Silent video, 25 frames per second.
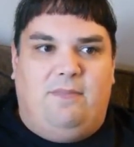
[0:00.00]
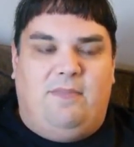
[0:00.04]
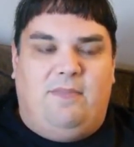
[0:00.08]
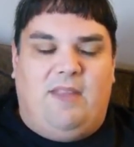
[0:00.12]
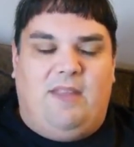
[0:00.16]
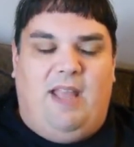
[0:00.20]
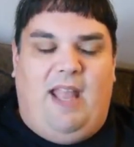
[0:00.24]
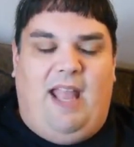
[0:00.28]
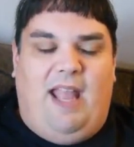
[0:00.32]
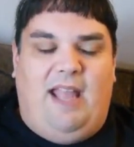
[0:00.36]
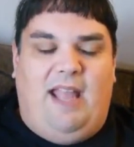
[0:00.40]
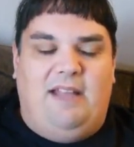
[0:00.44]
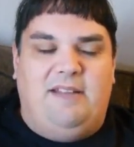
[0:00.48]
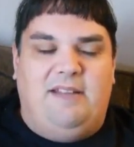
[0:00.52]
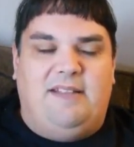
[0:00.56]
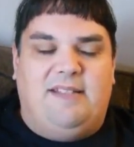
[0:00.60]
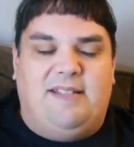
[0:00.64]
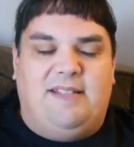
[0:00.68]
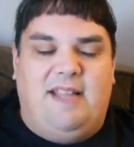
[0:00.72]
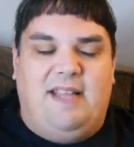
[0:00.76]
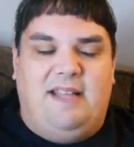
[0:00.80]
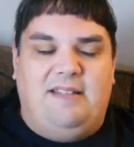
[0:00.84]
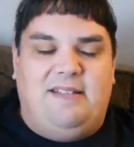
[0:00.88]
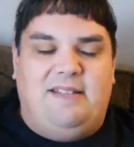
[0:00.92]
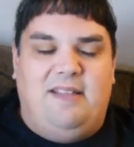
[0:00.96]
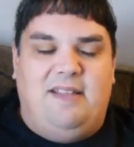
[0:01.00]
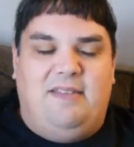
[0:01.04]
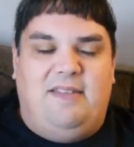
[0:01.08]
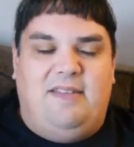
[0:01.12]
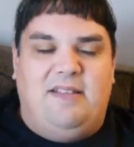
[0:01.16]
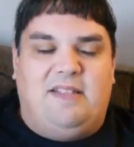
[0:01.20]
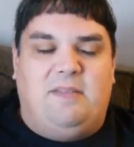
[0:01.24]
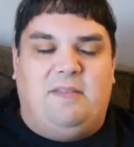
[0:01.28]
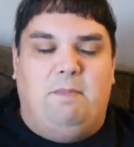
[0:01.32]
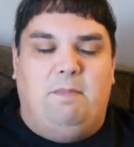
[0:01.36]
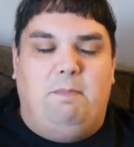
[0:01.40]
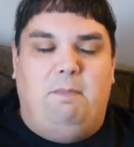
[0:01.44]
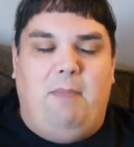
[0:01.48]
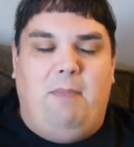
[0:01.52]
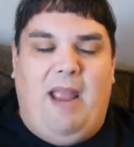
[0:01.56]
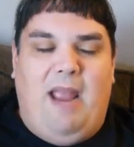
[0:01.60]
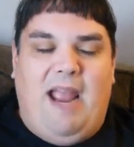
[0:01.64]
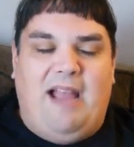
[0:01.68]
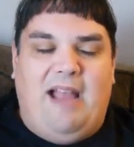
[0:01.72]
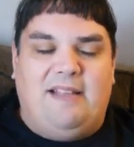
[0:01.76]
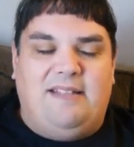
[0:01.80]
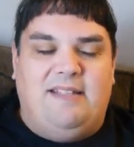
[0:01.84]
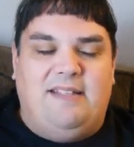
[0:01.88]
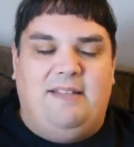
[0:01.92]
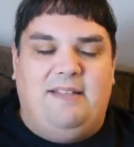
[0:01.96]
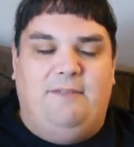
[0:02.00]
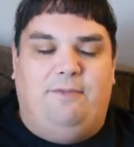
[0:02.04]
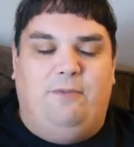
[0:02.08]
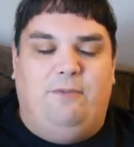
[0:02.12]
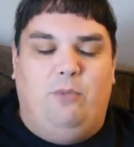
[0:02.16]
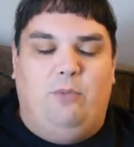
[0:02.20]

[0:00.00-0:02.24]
and sent this massive